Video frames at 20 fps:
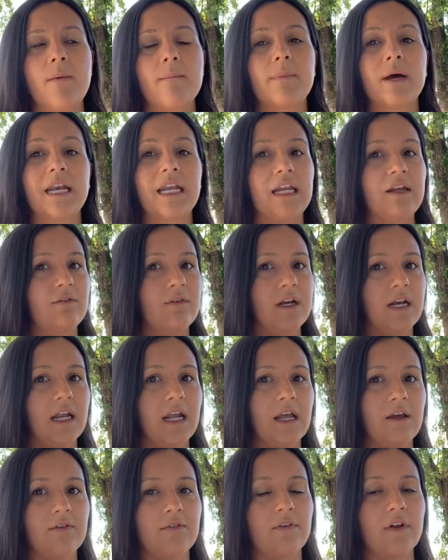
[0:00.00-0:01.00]
but even
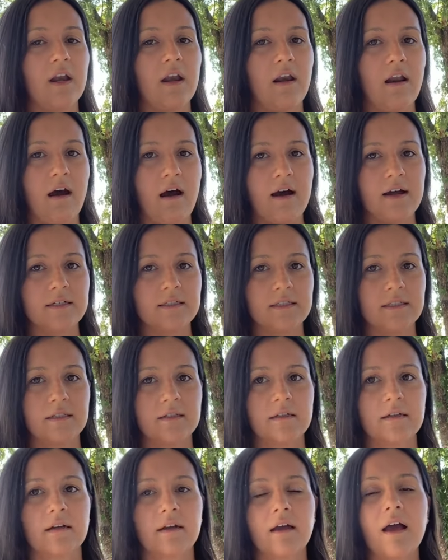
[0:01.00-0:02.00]
if not,
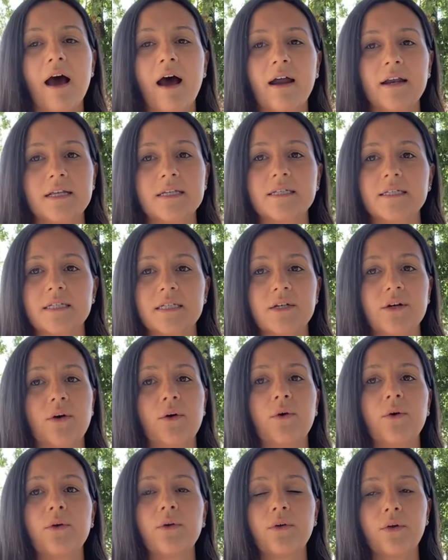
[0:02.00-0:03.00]
God is
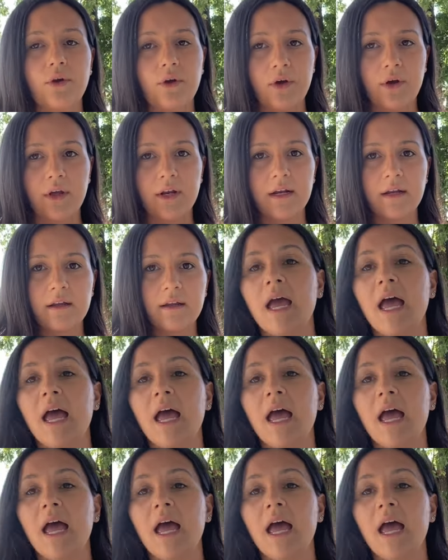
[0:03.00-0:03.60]
still good.